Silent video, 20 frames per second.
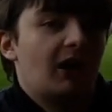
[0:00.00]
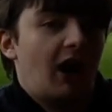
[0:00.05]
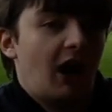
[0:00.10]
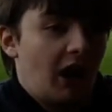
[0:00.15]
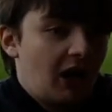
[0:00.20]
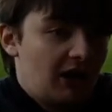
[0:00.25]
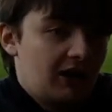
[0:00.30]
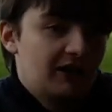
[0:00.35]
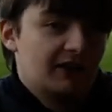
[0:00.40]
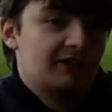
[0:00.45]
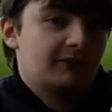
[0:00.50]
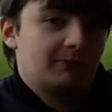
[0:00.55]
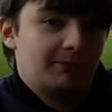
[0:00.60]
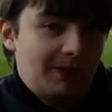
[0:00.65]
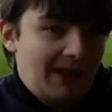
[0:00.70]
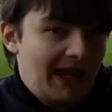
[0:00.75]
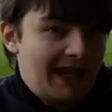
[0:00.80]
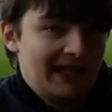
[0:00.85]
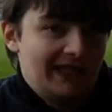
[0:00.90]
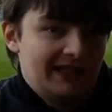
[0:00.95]
Ireland
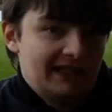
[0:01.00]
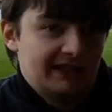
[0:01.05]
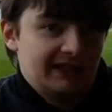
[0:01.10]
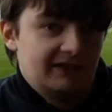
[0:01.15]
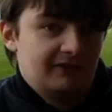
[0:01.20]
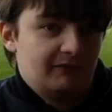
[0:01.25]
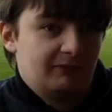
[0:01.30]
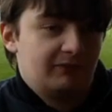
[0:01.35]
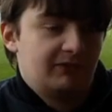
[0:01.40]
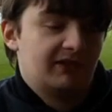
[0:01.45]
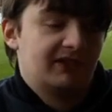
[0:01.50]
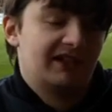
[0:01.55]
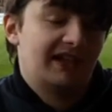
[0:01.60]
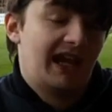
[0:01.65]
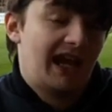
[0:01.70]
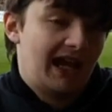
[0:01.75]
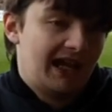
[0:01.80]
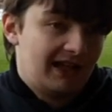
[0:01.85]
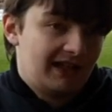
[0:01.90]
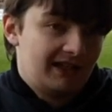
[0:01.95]
played in from
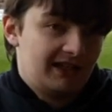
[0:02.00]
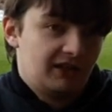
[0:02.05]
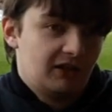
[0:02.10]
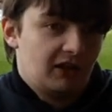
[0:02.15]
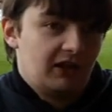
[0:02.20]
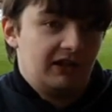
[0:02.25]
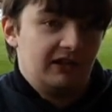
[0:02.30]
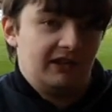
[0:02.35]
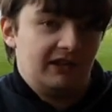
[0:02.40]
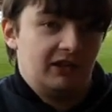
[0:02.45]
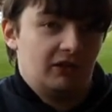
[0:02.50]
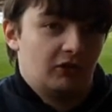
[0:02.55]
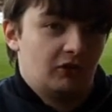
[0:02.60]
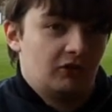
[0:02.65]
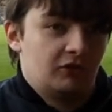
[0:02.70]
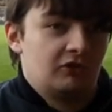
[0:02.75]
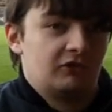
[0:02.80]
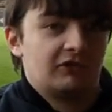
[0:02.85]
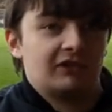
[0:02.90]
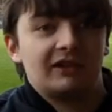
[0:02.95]
the early
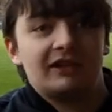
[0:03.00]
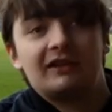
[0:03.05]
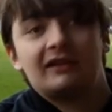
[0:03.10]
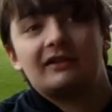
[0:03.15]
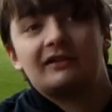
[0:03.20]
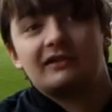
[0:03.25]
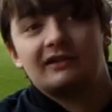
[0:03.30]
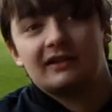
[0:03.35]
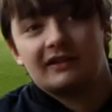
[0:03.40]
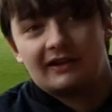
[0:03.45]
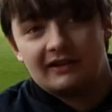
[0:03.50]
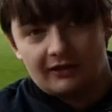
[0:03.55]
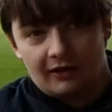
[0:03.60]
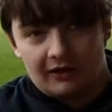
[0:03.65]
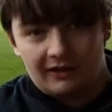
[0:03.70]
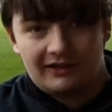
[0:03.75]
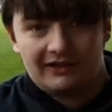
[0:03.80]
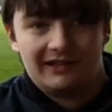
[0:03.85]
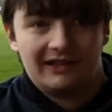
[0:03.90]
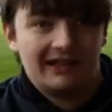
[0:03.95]
1900s to the
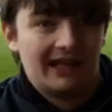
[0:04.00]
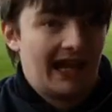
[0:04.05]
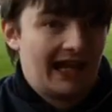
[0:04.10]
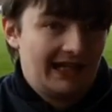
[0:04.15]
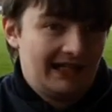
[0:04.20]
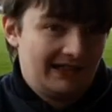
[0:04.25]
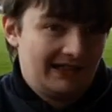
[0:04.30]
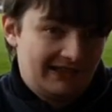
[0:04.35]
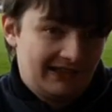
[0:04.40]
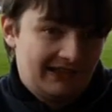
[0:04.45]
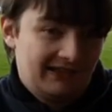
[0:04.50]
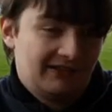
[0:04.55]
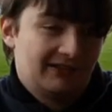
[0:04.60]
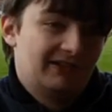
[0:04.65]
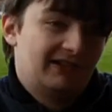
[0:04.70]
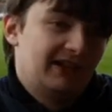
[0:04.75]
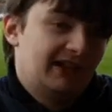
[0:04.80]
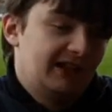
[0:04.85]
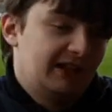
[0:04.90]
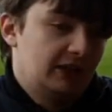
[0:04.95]
1980s
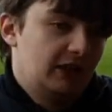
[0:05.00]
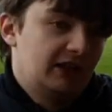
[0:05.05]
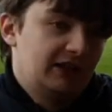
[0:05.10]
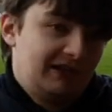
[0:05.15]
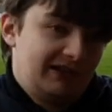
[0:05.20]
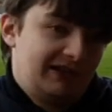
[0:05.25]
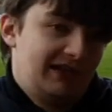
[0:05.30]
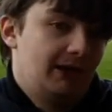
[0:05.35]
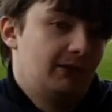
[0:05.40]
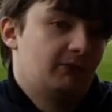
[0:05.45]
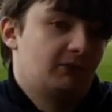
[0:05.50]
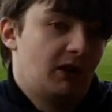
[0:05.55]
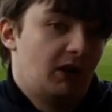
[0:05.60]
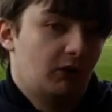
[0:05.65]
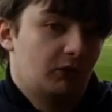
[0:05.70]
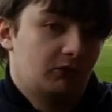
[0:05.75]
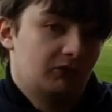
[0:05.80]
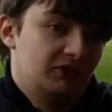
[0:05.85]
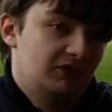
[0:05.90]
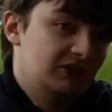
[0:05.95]
until Lansdowne
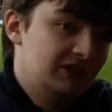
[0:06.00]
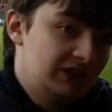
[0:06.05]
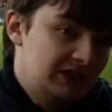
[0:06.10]
Road